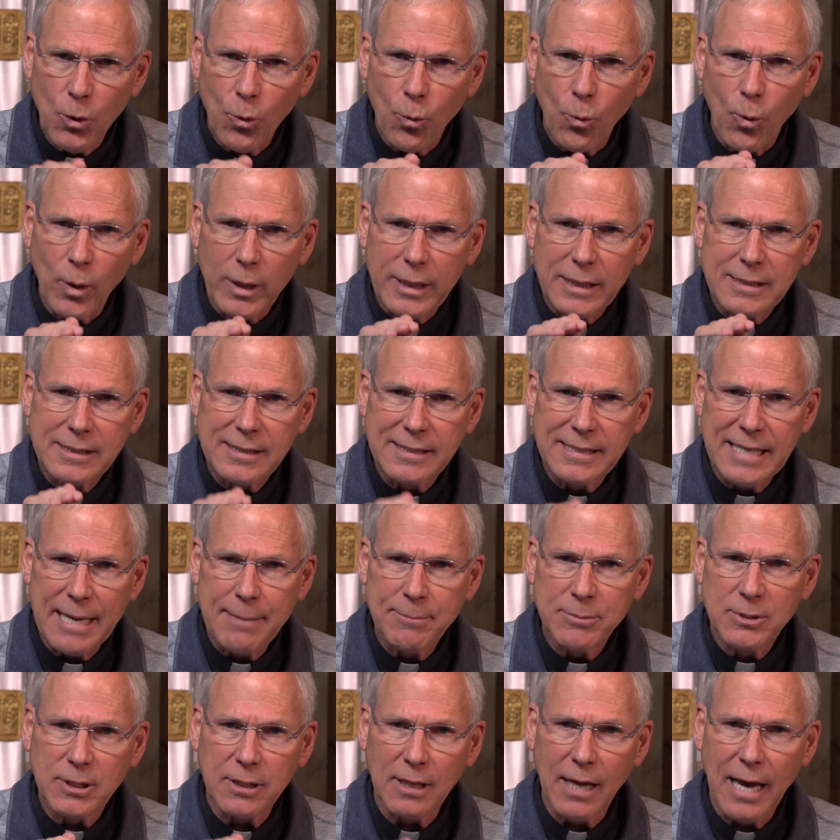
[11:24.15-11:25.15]
when it
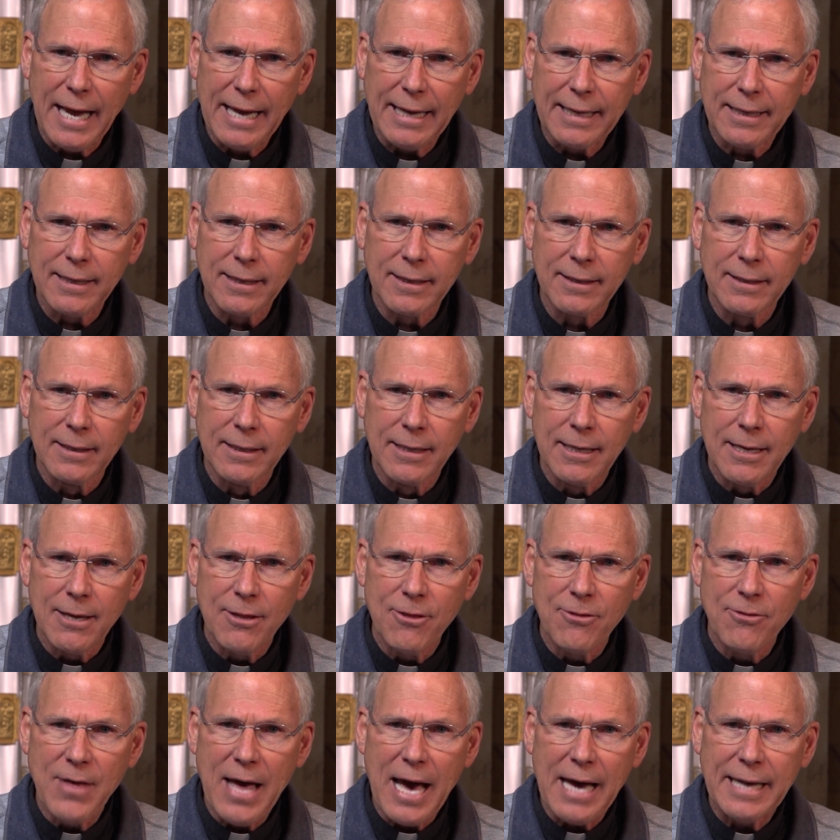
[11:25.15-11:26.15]
seems like
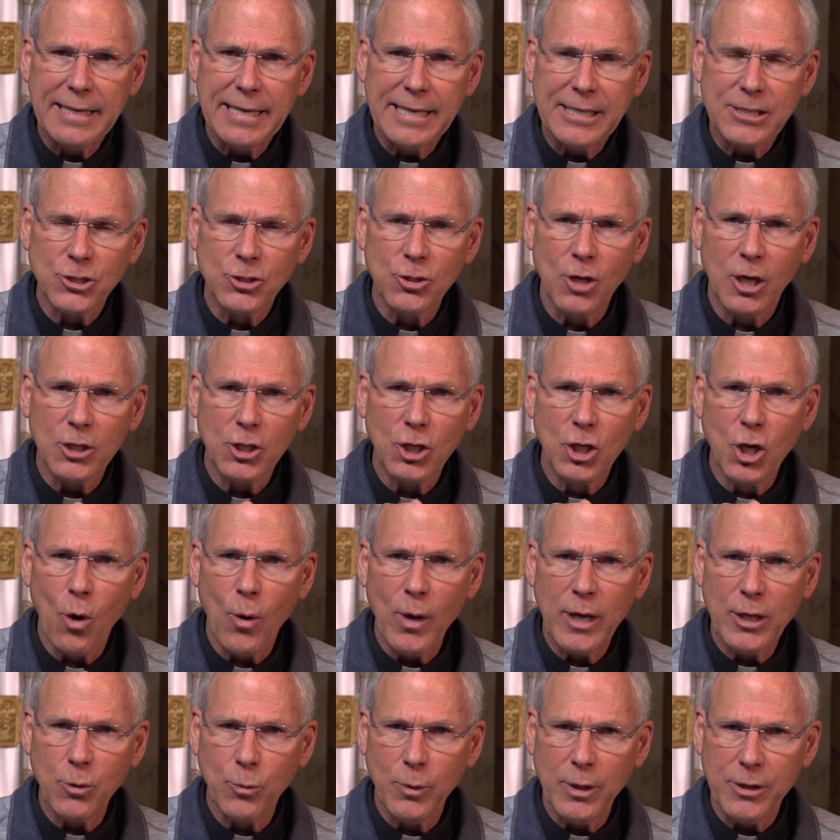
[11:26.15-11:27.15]
that he's not
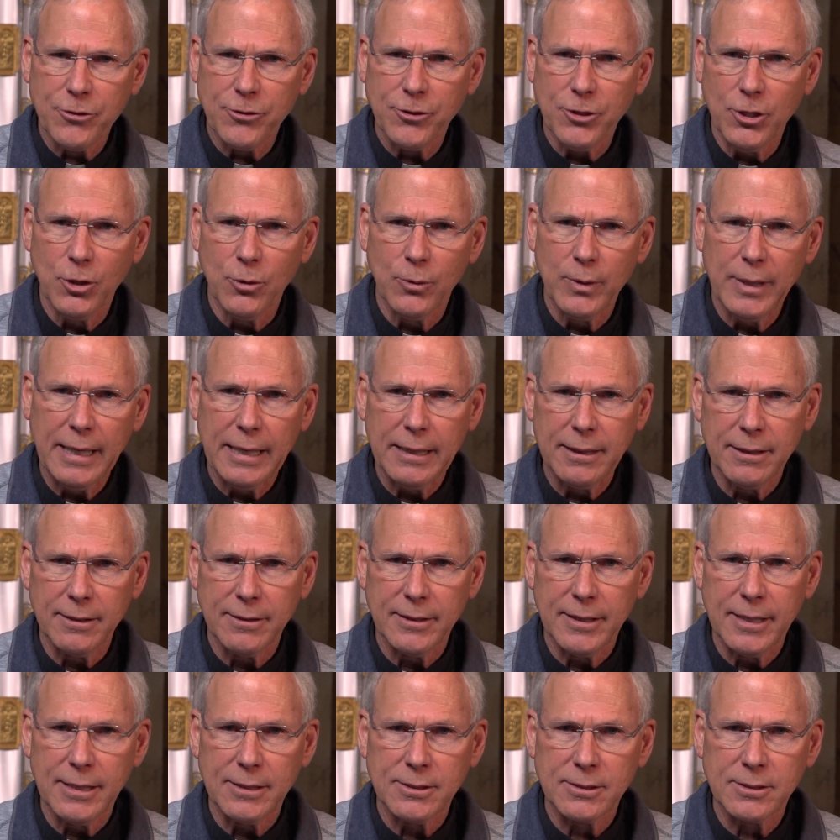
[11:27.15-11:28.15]
going with you into
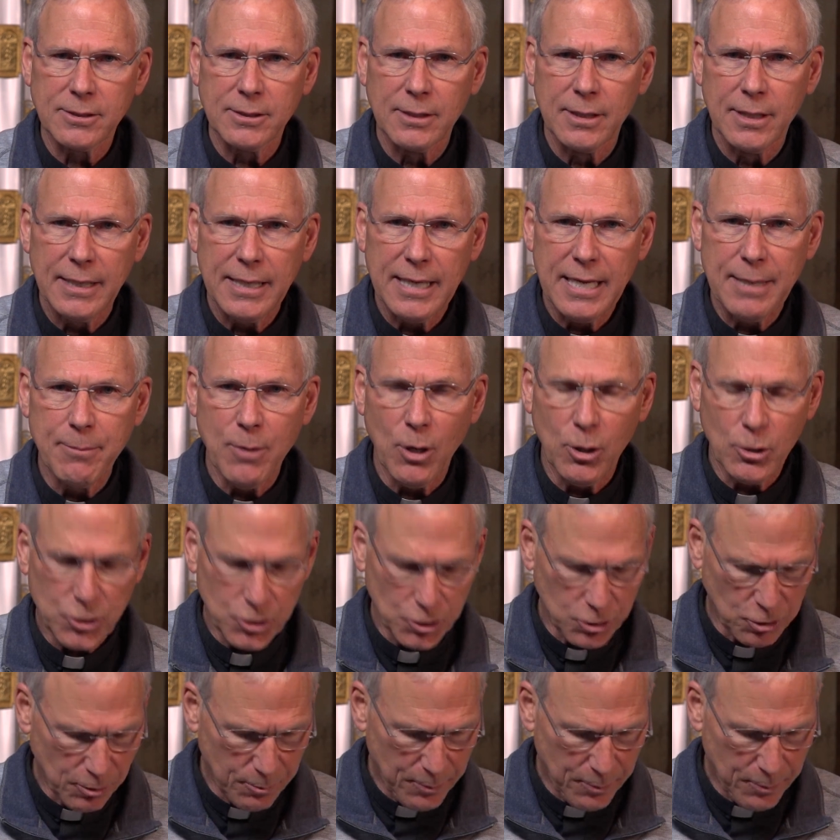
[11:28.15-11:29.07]
this emotional